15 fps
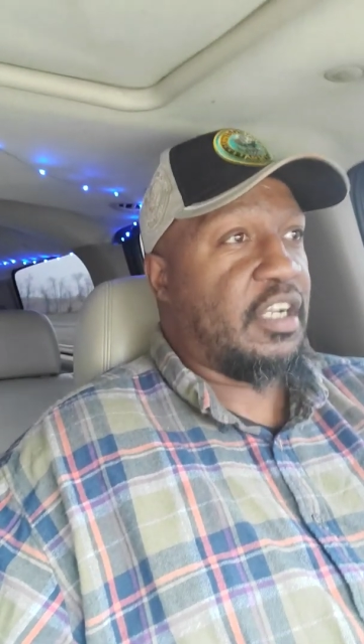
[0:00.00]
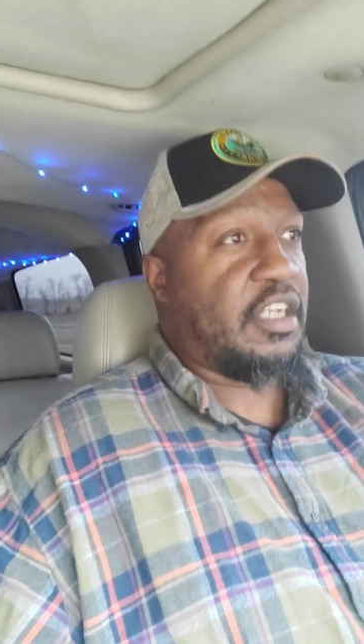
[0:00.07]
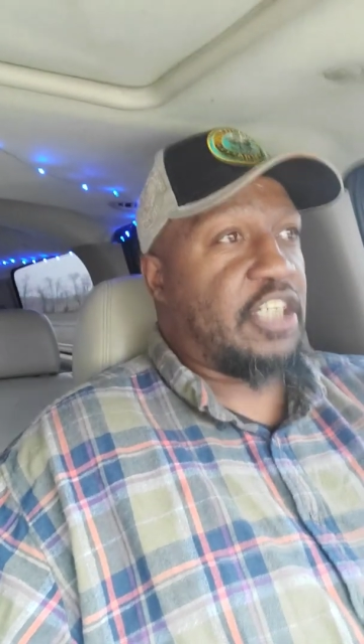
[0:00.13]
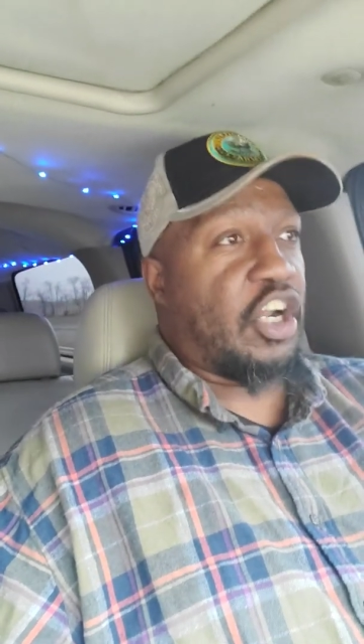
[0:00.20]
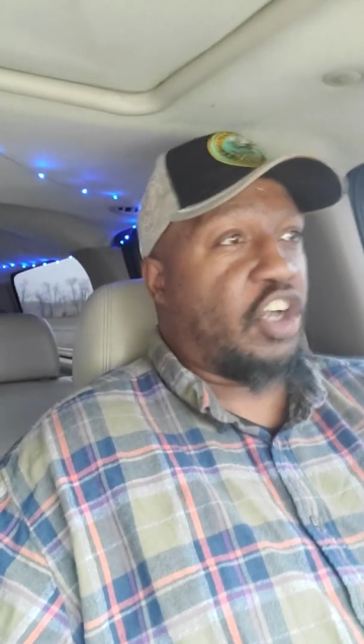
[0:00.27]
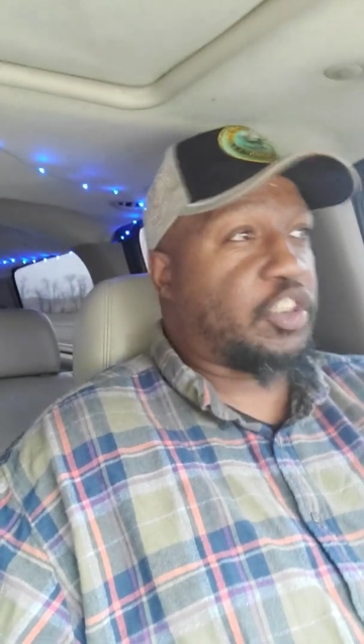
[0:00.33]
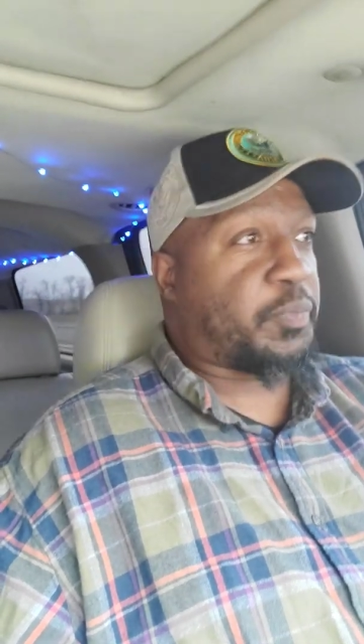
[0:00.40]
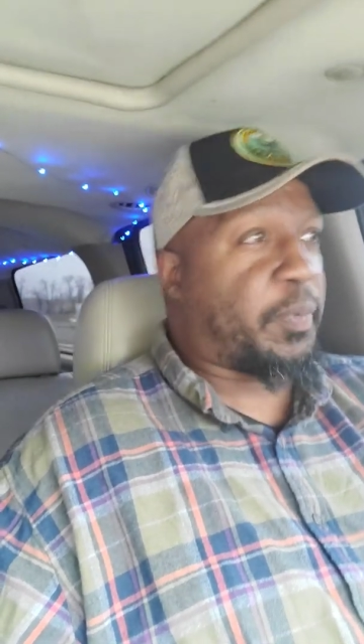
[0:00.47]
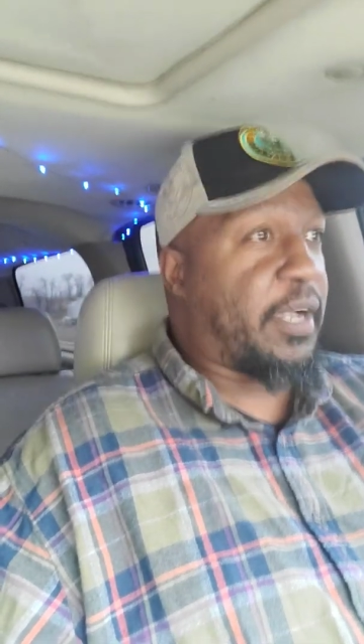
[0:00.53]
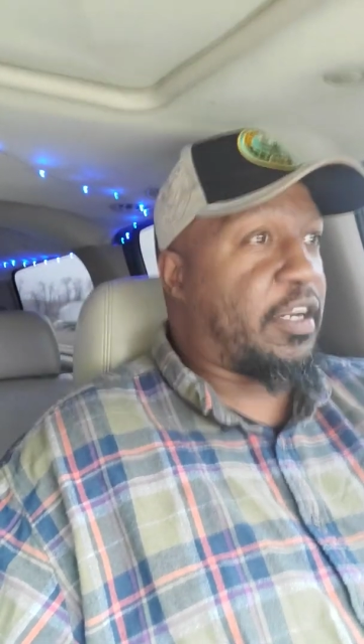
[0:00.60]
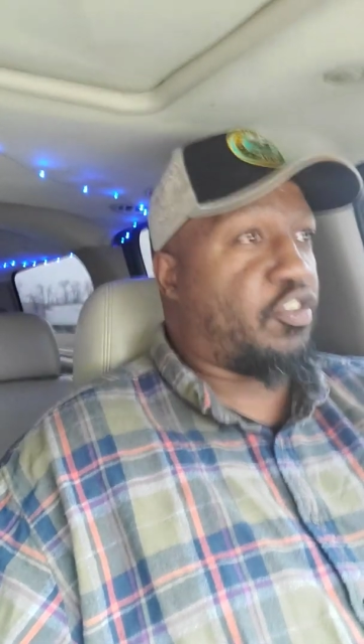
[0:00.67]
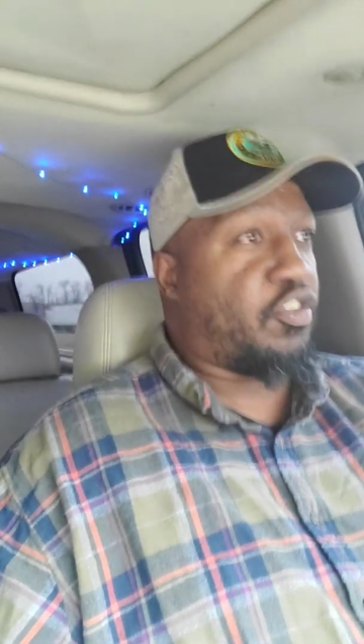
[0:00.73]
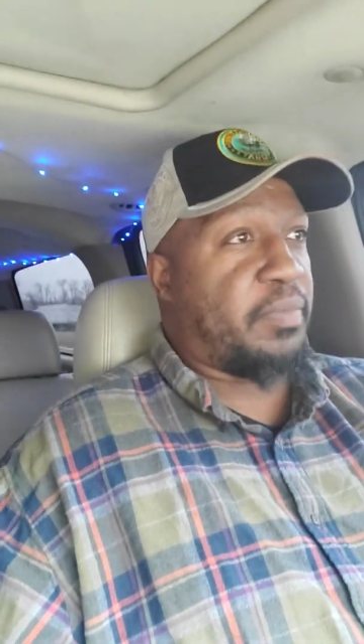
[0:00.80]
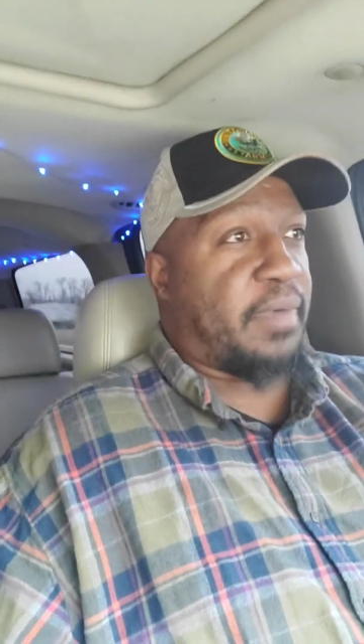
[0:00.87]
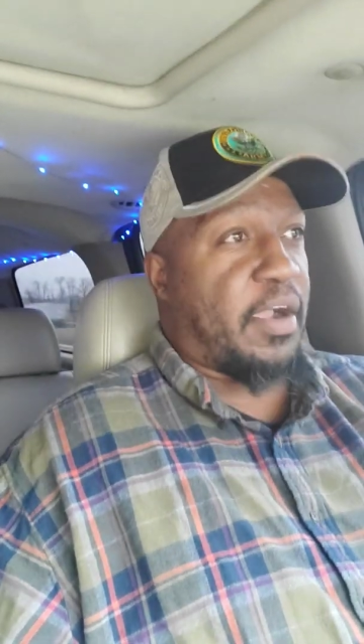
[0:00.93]
Don't spread a
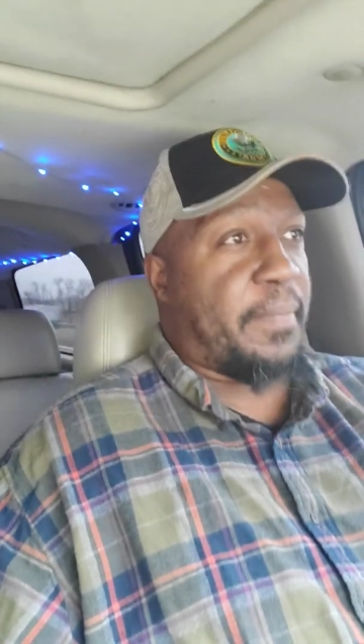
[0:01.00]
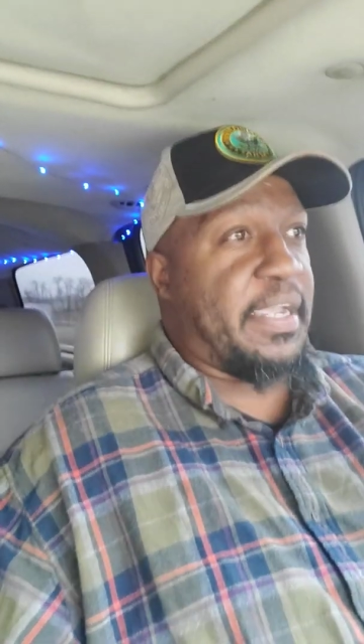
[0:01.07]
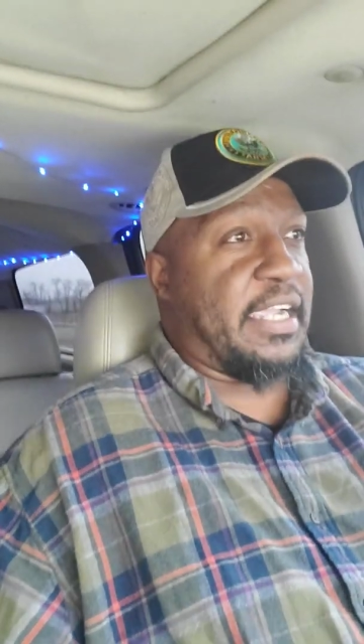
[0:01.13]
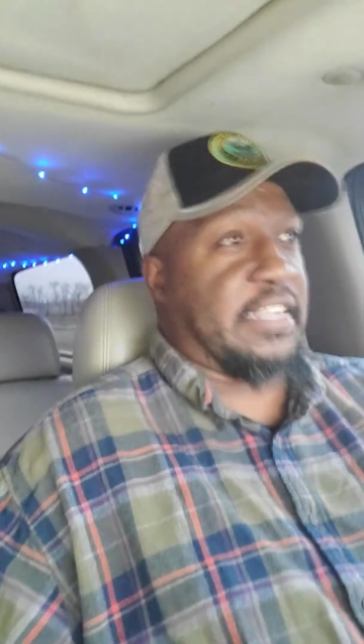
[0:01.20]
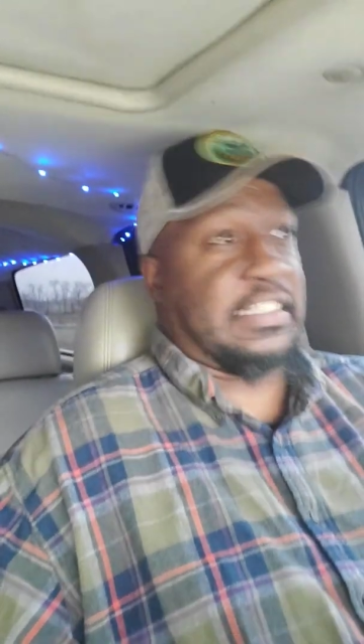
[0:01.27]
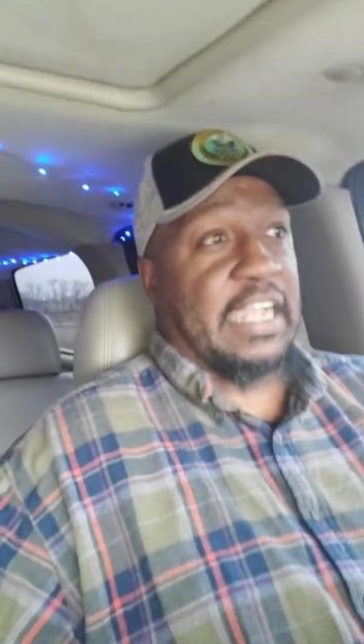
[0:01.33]
rumor about me because